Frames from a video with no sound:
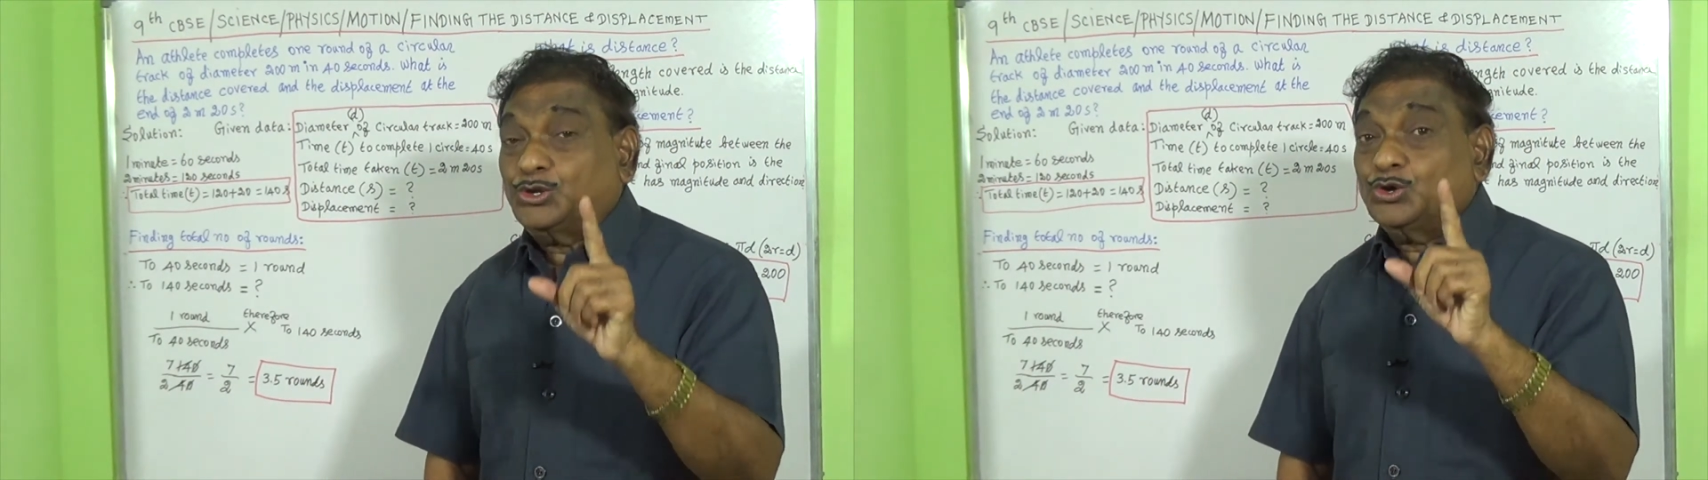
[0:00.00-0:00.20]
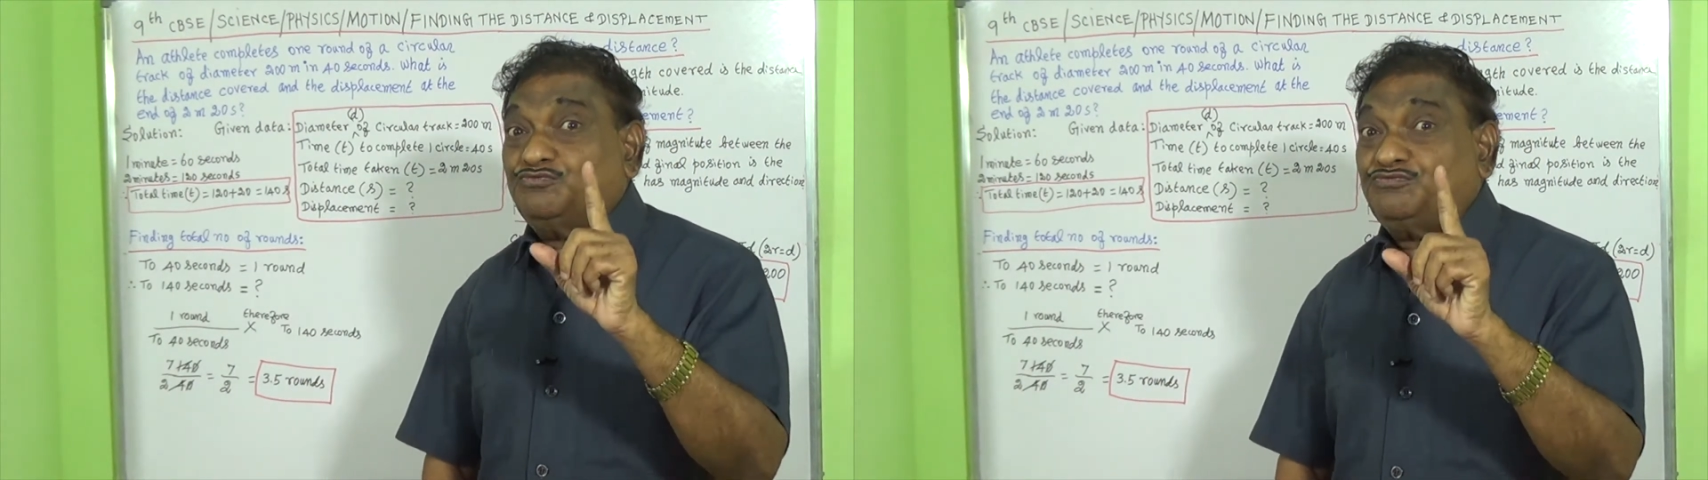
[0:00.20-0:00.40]

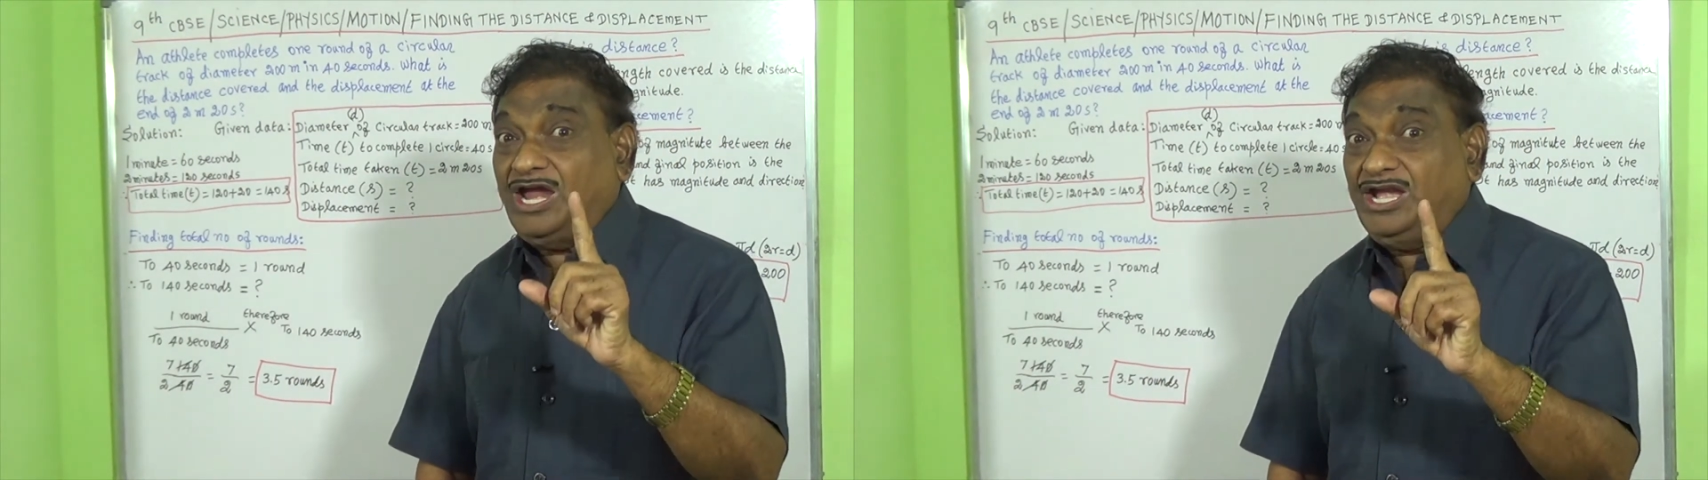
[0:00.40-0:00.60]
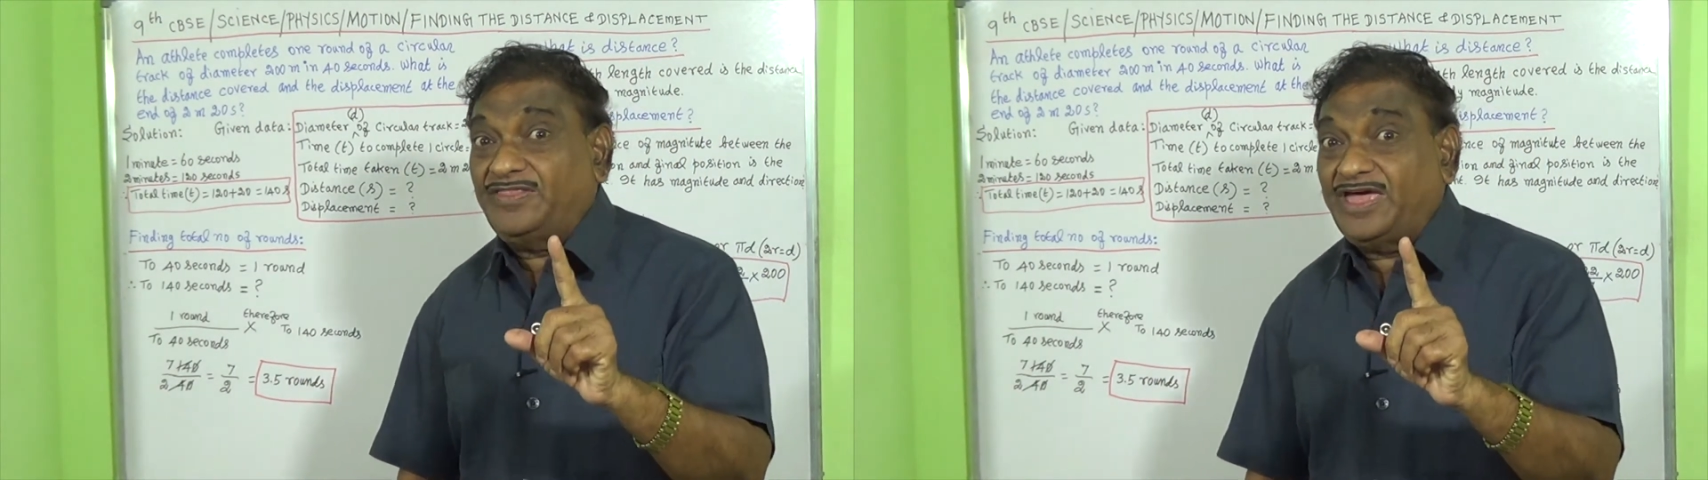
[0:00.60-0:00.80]
to
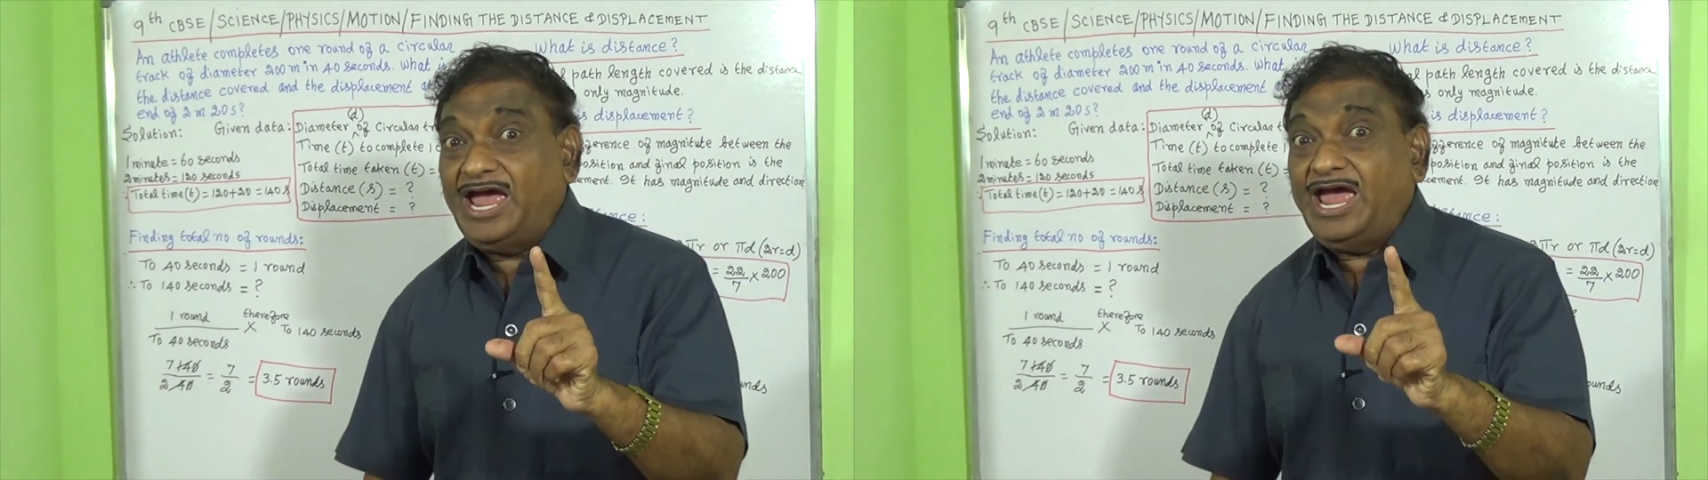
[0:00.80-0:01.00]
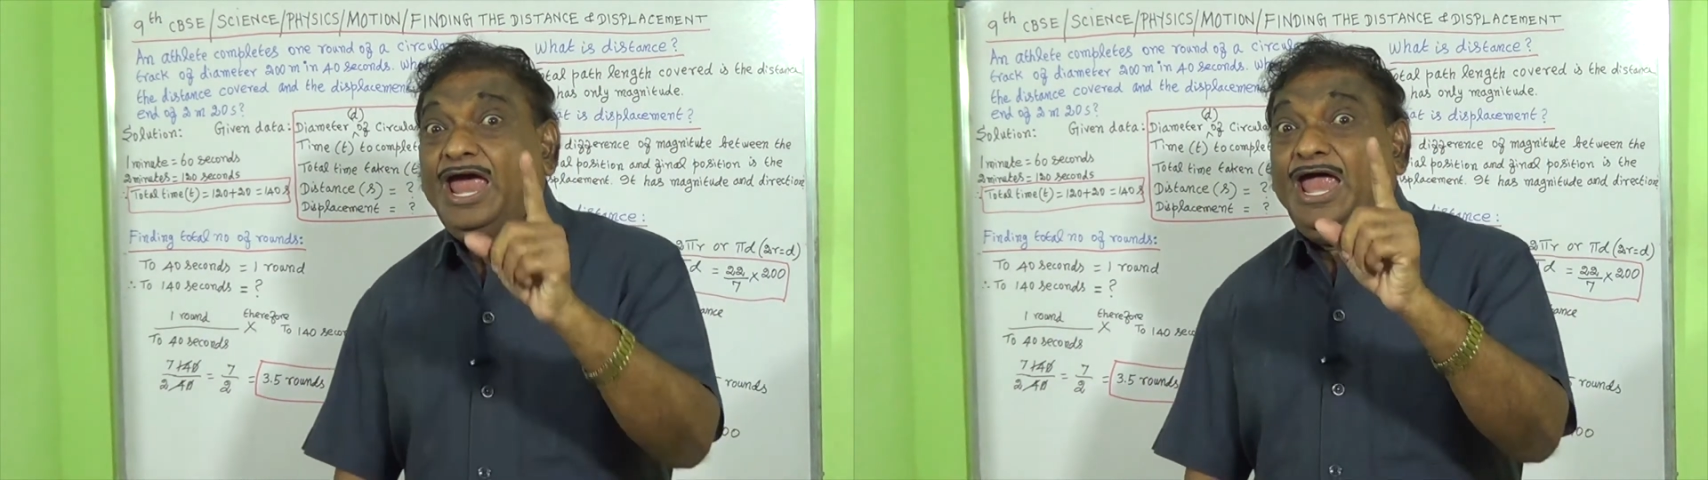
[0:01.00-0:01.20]
find
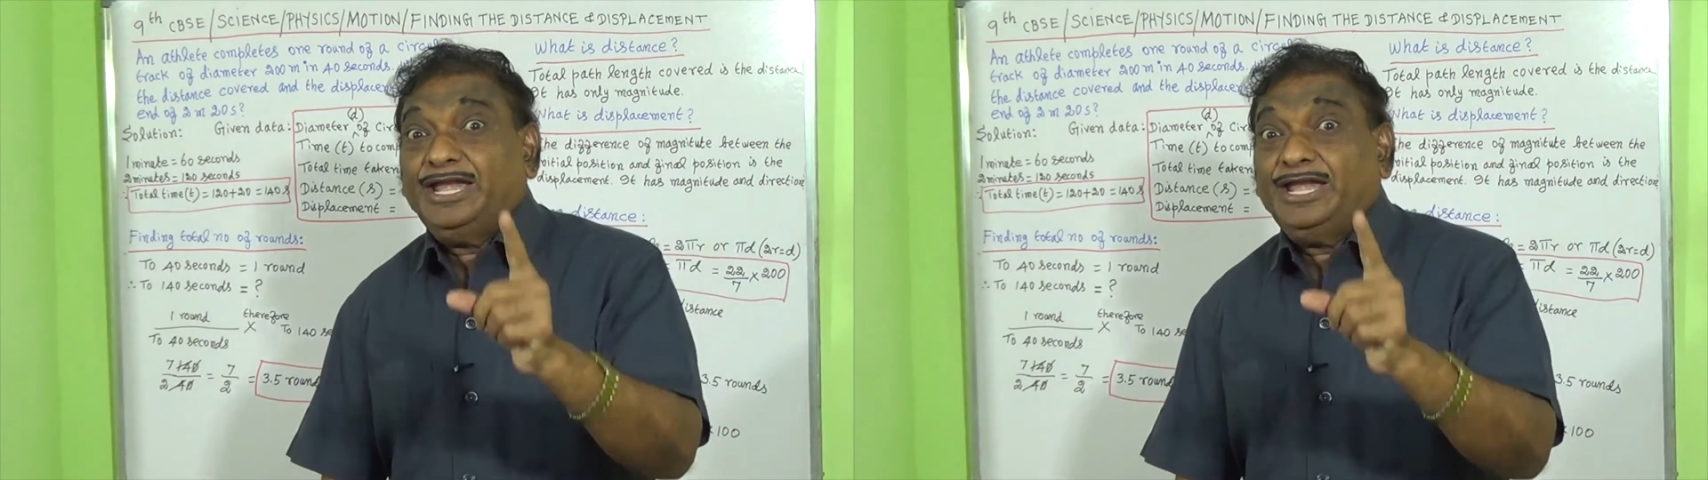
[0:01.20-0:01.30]
the